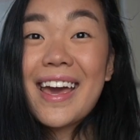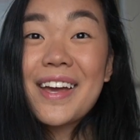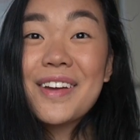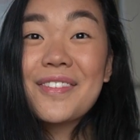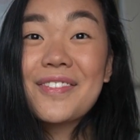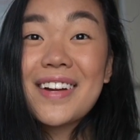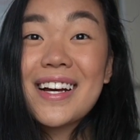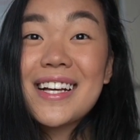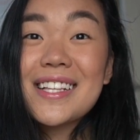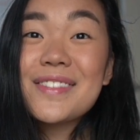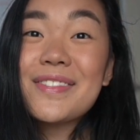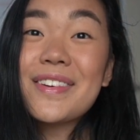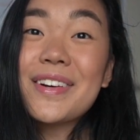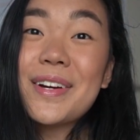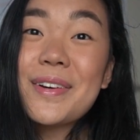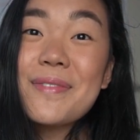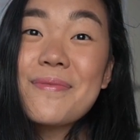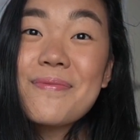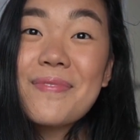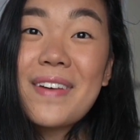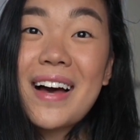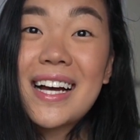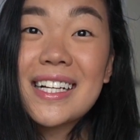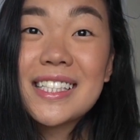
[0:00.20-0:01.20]
Hey friends,
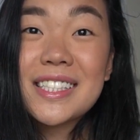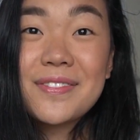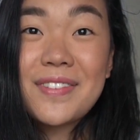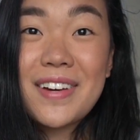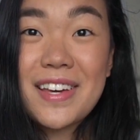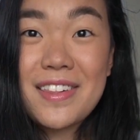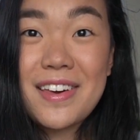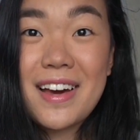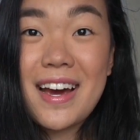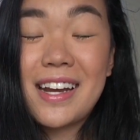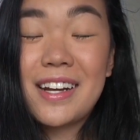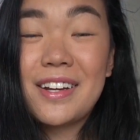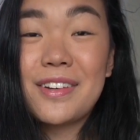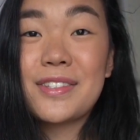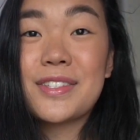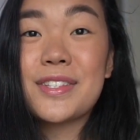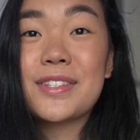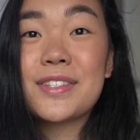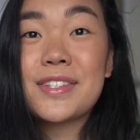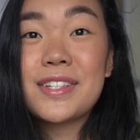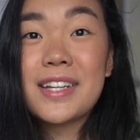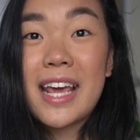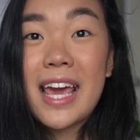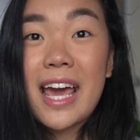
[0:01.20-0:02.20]
welcome back to my channel.
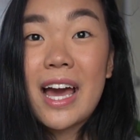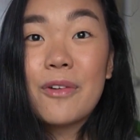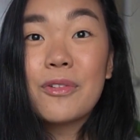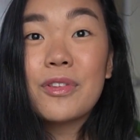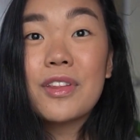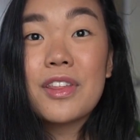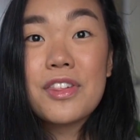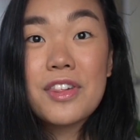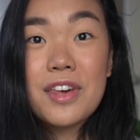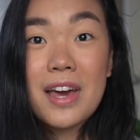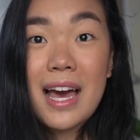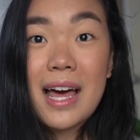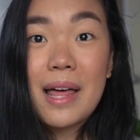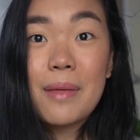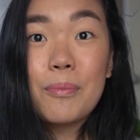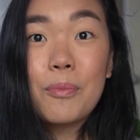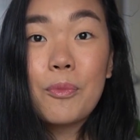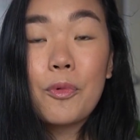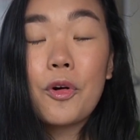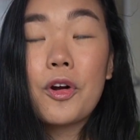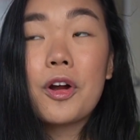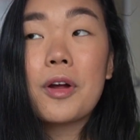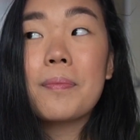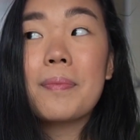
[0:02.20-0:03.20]
So today I want to
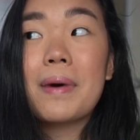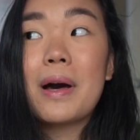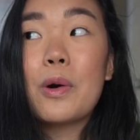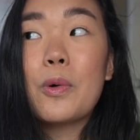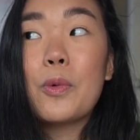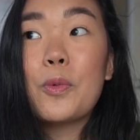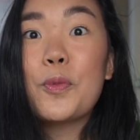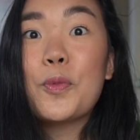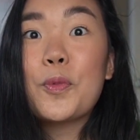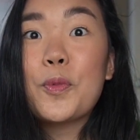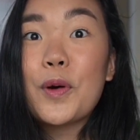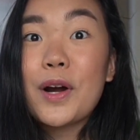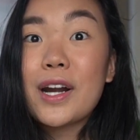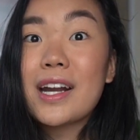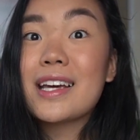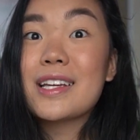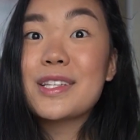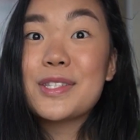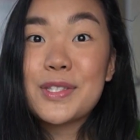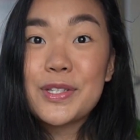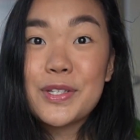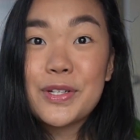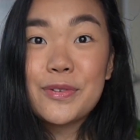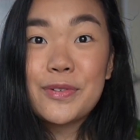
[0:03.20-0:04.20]
chat more about what
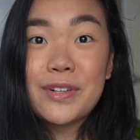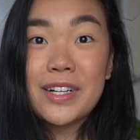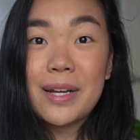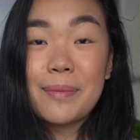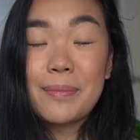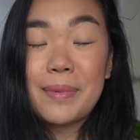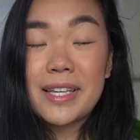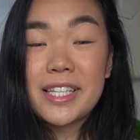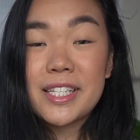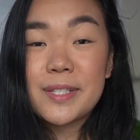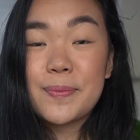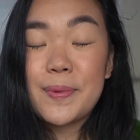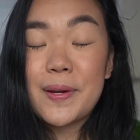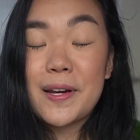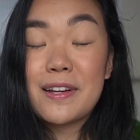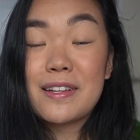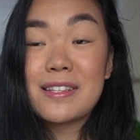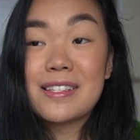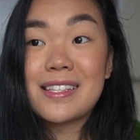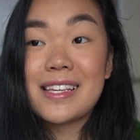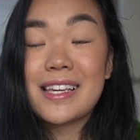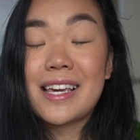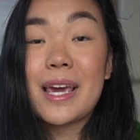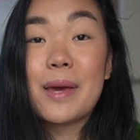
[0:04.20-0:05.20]
I do when I'm
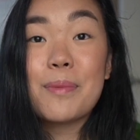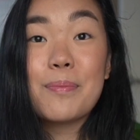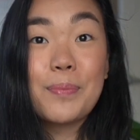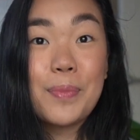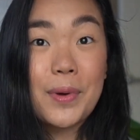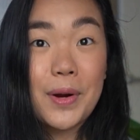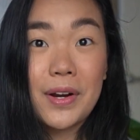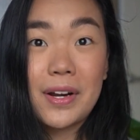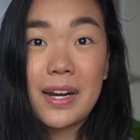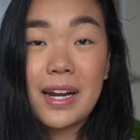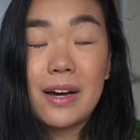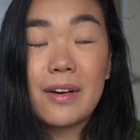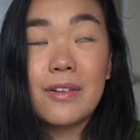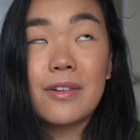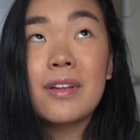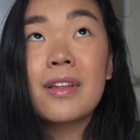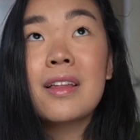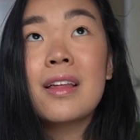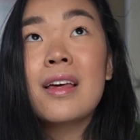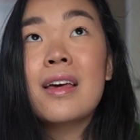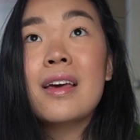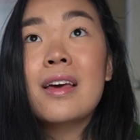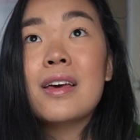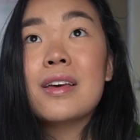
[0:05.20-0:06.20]
experiencing a burnout.